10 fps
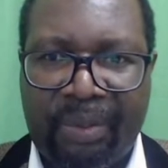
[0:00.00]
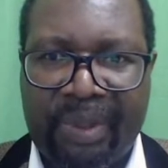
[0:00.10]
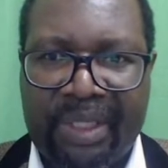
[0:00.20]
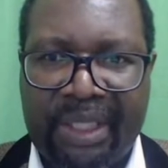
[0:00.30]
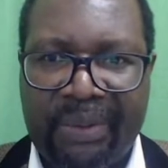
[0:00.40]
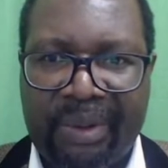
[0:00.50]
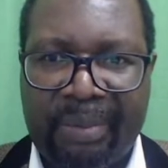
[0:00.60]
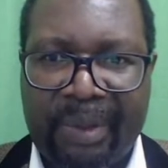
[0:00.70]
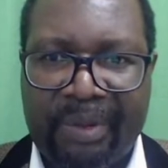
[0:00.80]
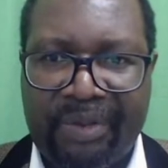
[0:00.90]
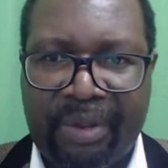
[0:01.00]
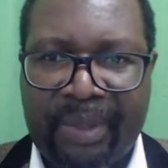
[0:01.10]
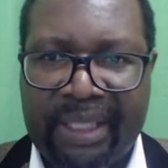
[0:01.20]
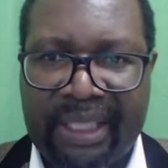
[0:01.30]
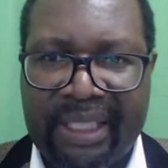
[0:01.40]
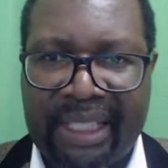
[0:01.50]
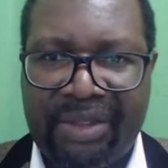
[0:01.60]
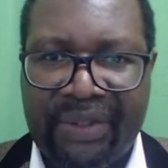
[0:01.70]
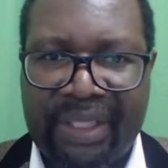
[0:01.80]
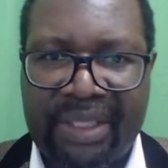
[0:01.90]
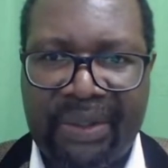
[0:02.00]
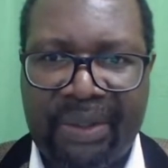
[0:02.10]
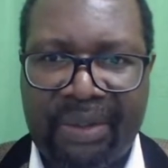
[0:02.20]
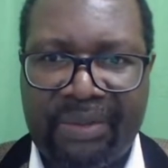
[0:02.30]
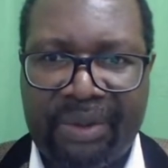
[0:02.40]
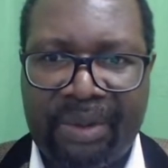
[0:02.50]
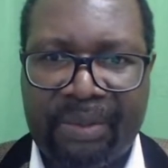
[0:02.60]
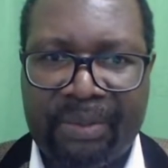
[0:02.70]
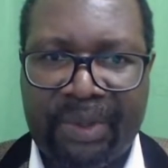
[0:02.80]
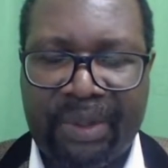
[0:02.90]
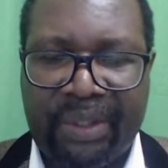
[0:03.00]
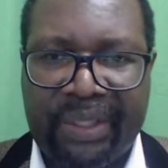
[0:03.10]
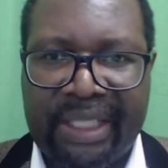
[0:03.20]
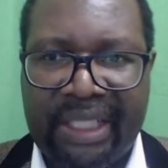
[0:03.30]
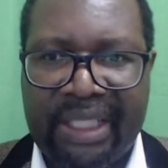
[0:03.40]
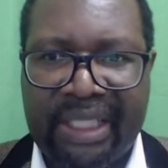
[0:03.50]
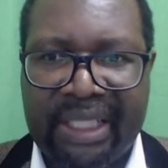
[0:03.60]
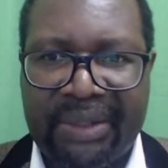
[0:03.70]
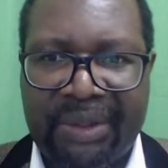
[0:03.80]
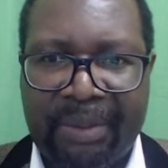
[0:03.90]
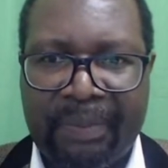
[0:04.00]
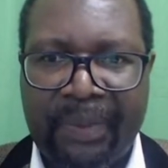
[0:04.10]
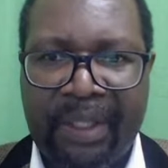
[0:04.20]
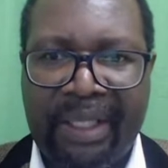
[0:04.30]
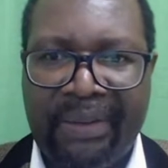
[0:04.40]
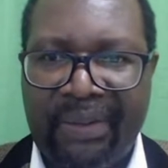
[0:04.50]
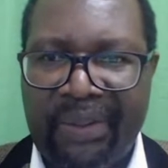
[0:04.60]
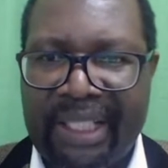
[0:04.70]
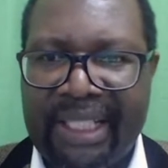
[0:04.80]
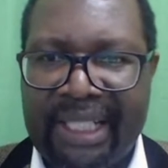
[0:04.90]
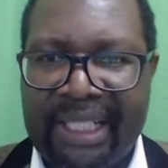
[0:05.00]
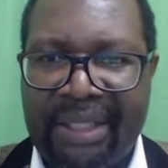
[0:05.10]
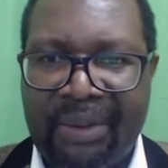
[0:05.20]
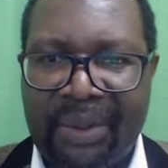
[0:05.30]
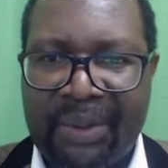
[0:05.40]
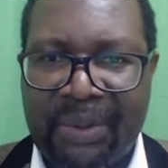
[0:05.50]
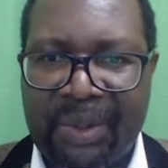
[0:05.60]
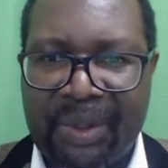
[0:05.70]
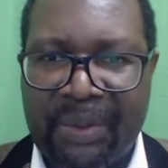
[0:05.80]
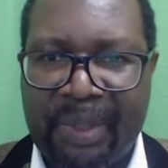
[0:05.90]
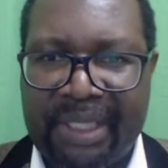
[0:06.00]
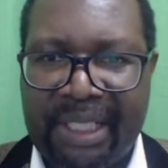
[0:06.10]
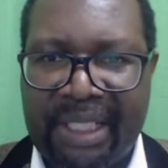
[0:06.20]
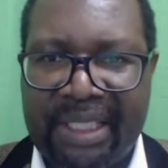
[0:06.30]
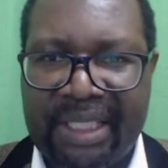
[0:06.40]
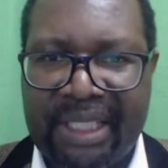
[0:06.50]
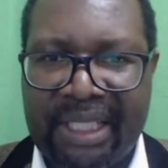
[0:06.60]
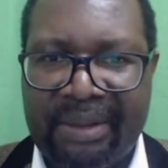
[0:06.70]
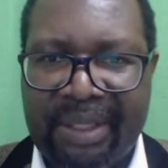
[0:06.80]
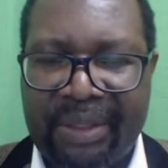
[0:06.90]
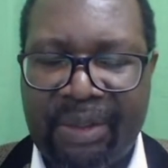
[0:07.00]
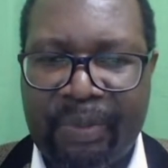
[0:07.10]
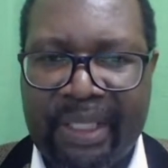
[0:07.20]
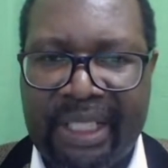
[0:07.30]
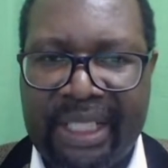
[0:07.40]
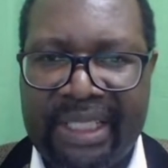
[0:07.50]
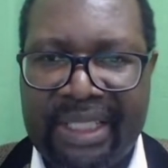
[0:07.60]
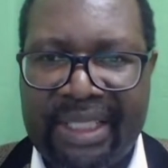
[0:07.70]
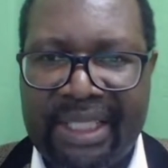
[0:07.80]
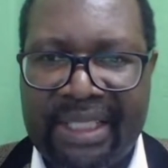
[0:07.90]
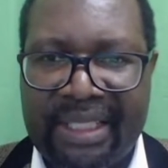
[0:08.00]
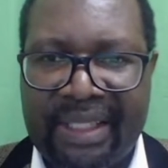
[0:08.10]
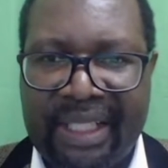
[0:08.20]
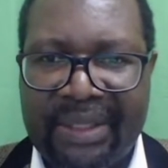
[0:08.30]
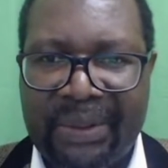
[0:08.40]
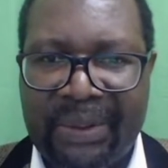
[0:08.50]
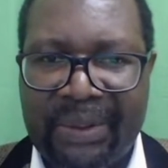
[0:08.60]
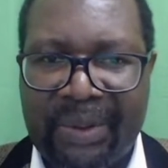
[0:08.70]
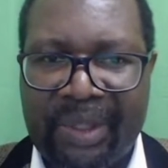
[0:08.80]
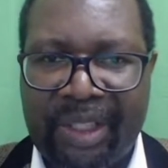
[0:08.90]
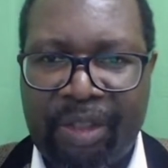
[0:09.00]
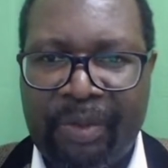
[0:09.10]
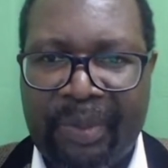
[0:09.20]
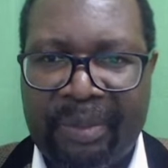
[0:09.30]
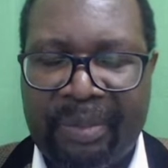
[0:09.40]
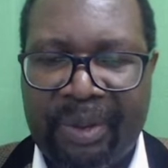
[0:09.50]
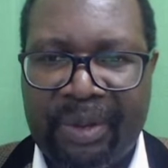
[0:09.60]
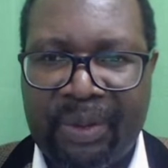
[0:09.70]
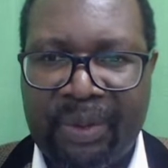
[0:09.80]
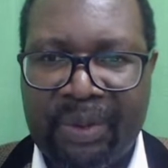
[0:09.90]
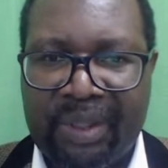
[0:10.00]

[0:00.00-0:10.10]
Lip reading: competing with people from other countries or from the United Kingdom. They are also specialist recruitment agencies that also help people